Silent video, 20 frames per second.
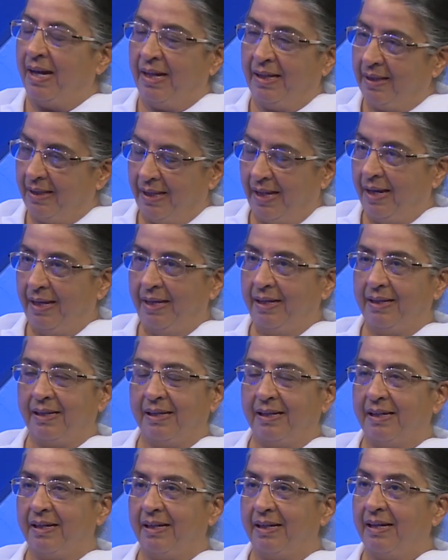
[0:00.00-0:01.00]
and
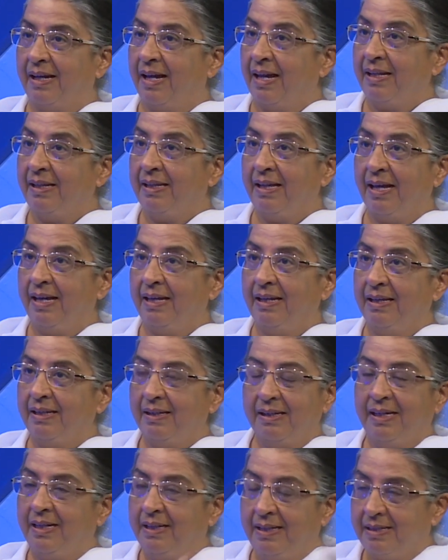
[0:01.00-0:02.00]
magical. And
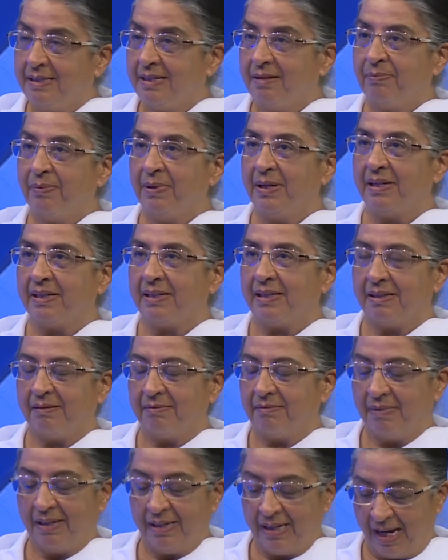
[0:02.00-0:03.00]
then he disappeared.
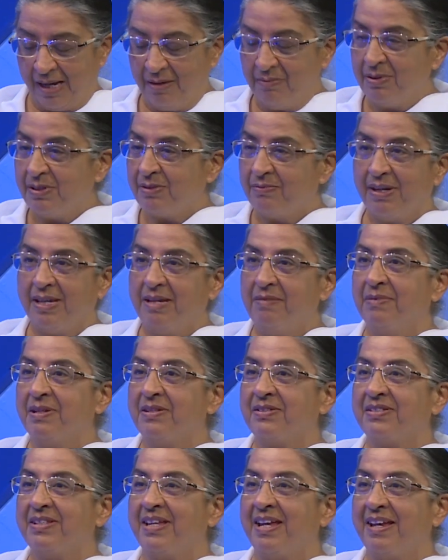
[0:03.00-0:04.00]
And I was very
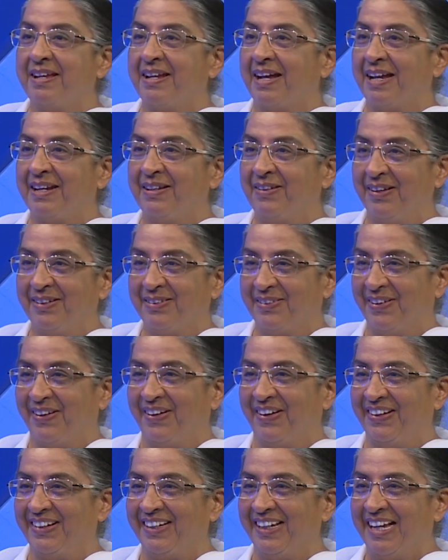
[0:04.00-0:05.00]
much there, I had not
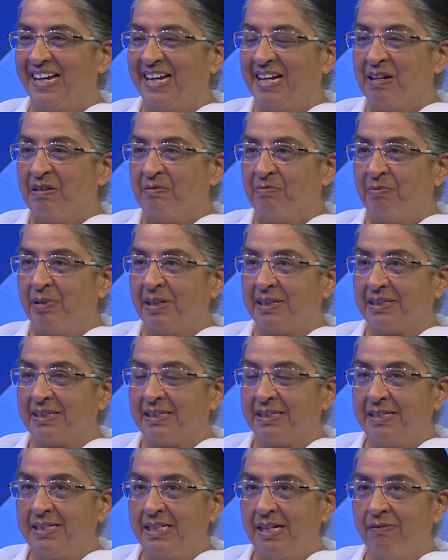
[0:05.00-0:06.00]
gone. But
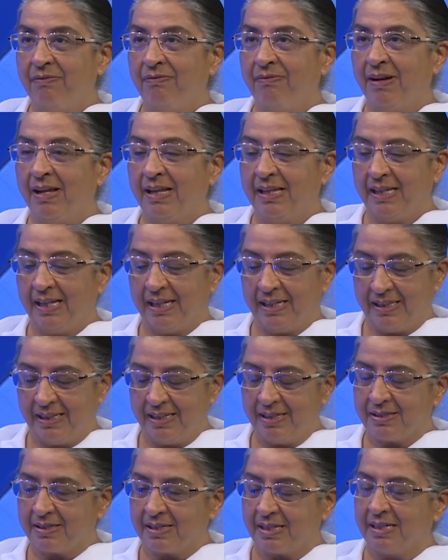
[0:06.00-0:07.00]
she felt that
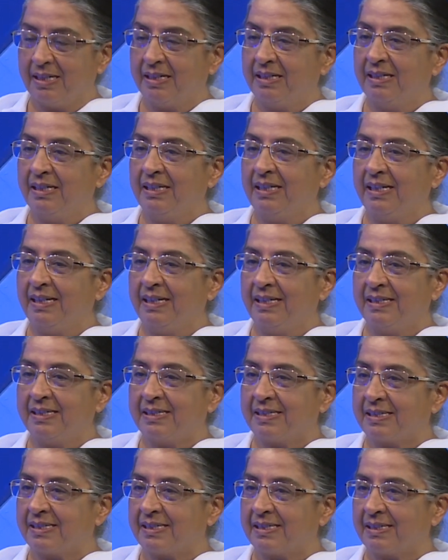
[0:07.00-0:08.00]
this girl
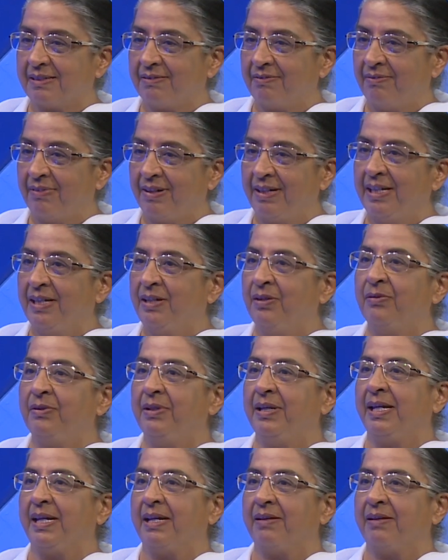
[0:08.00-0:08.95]
is very unique,